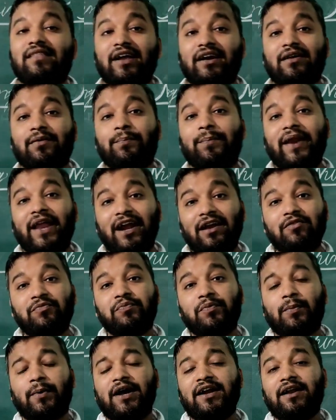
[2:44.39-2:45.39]
that plants
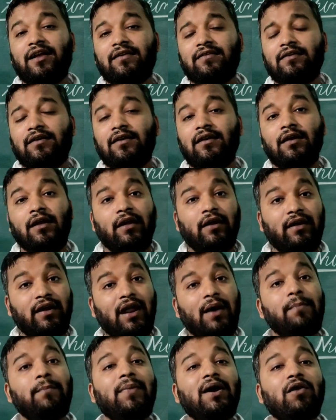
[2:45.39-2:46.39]
provide us are,
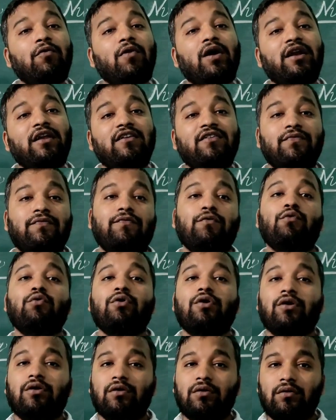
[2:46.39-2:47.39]
number one is food,